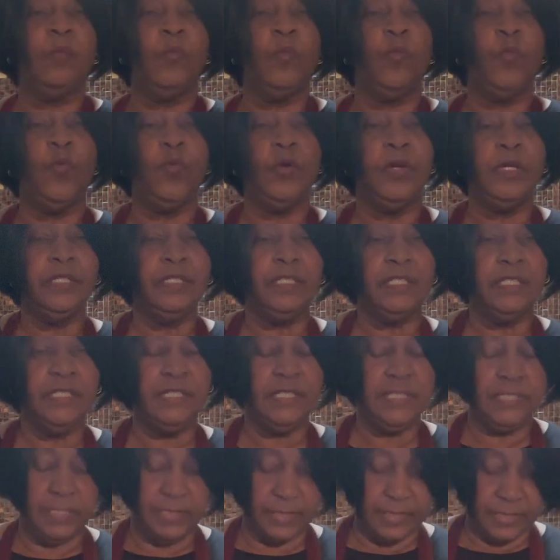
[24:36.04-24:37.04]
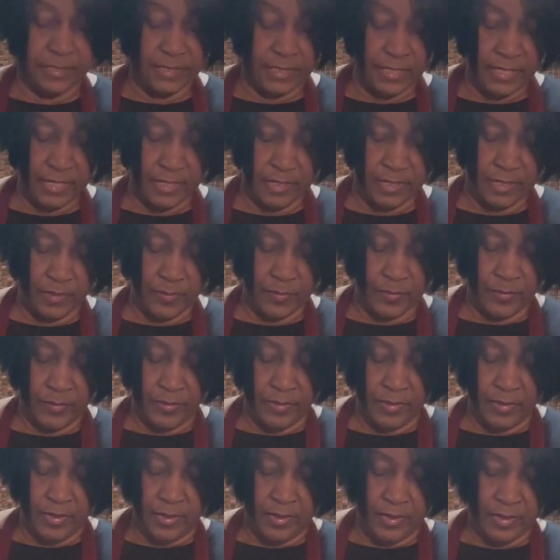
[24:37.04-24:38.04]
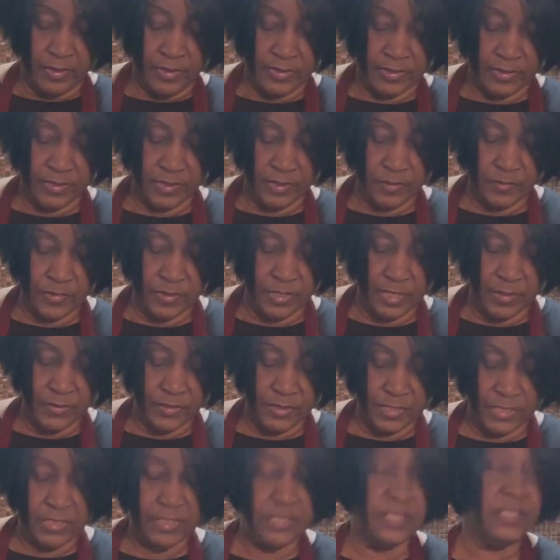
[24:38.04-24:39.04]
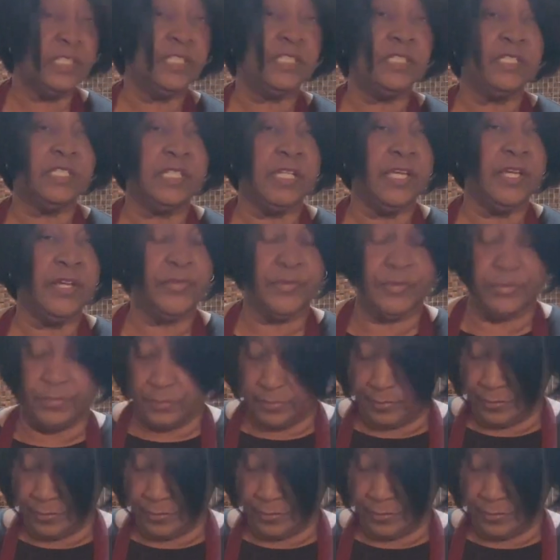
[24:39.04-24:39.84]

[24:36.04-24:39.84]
one lid at a time, because sometimes they stick together.